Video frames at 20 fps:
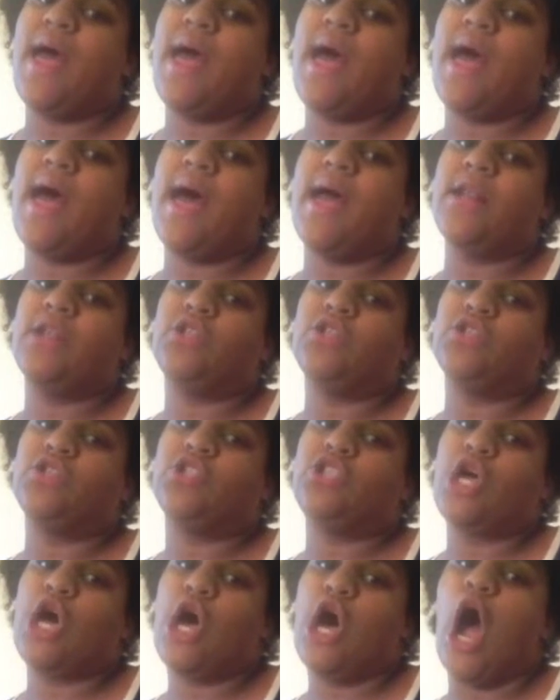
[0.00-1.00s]

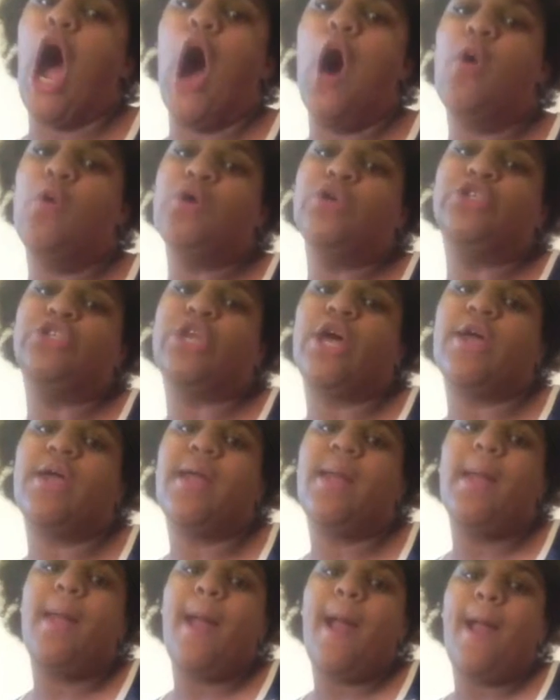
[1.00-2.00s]
and I also
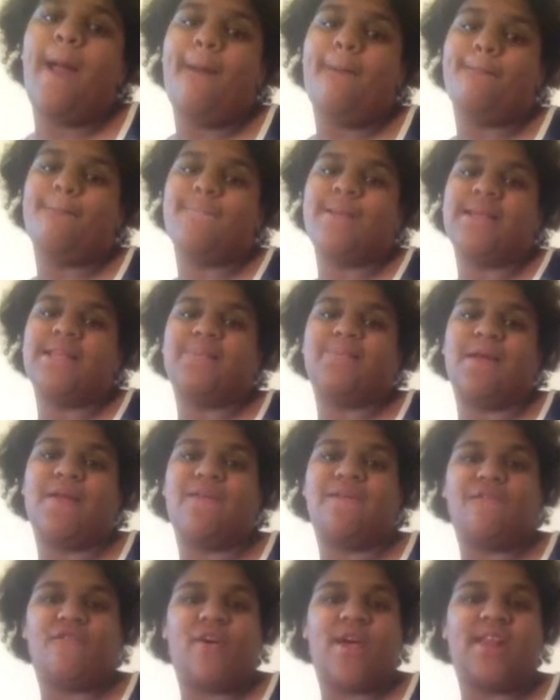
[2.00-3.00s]
miss my
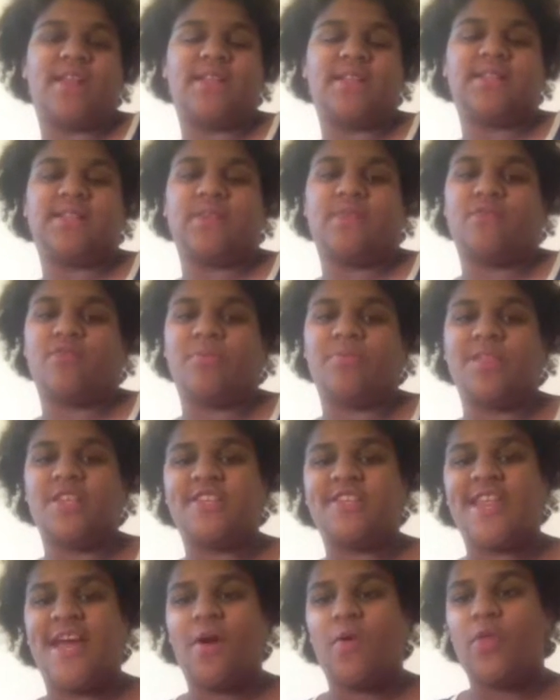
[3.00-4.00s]
friends from the
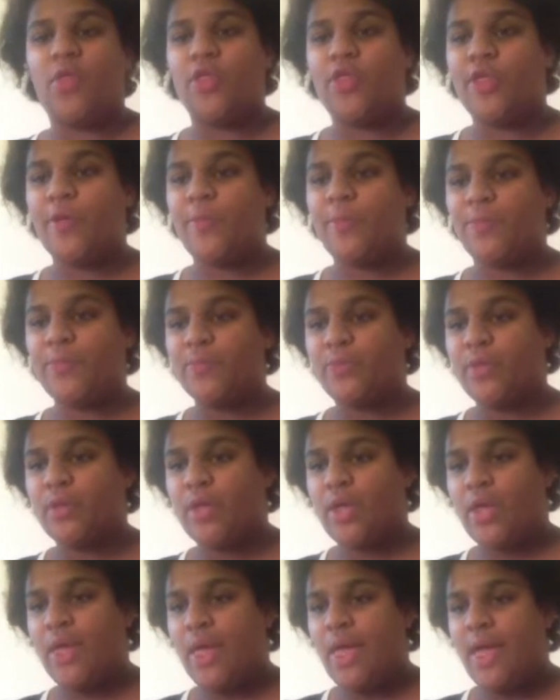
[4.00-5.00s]
south.
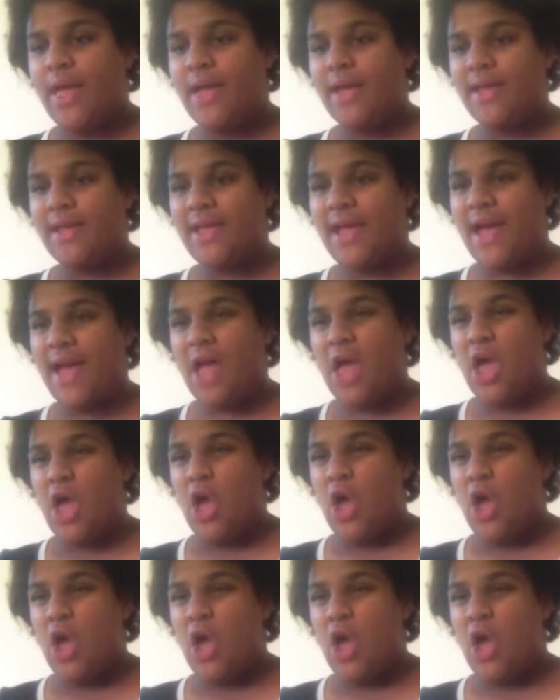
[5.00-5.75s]
Yeah.